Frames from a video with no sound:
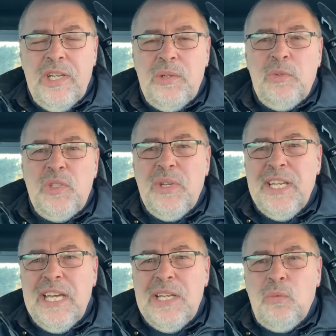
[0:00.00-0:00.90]
And when you
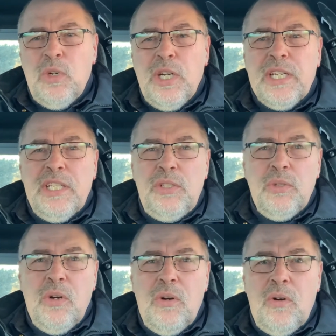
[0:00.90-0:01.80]
get out of work and
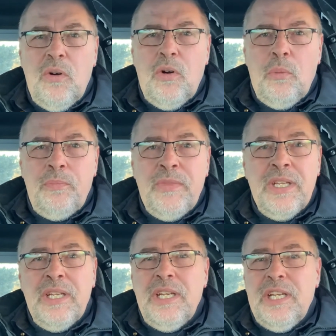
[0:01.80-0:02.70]
you go home
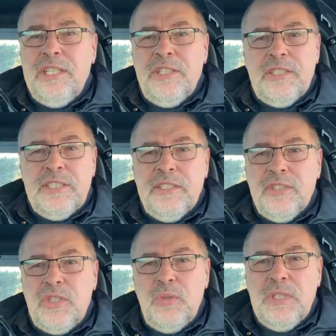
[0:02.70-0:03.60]
and you're still
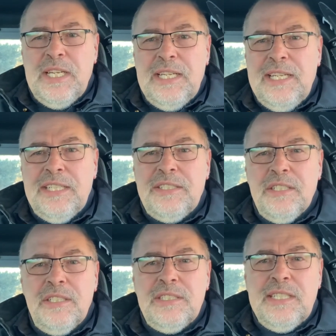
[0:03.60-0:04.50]
chewing on that
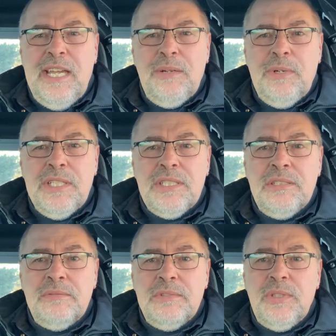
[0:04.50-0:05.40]
turd sandwich,
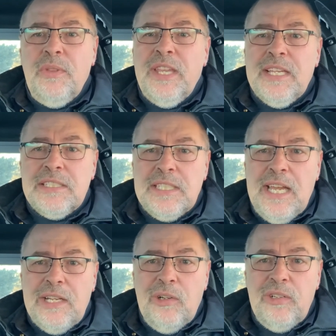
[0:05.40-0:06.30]
you think it's
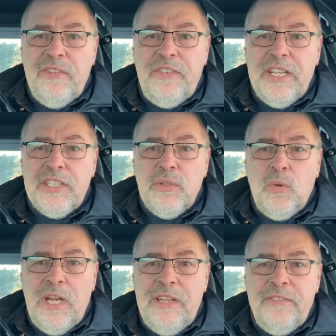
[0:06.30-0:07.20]
not going to affect your
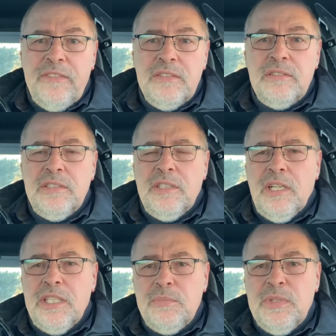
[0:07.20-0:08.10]
wife, your
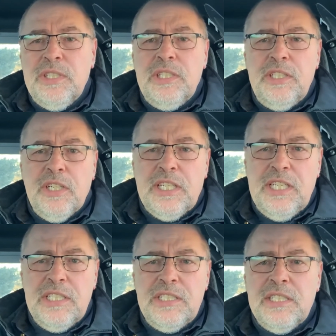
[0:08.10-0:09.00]
husband, your
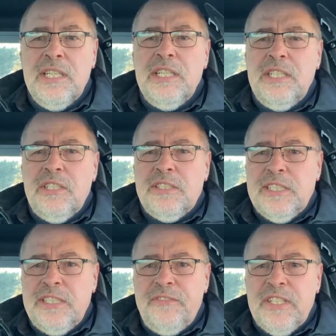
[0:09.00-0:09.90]
kids, your
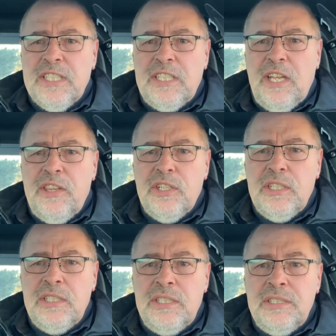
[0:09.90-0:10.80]
significant other?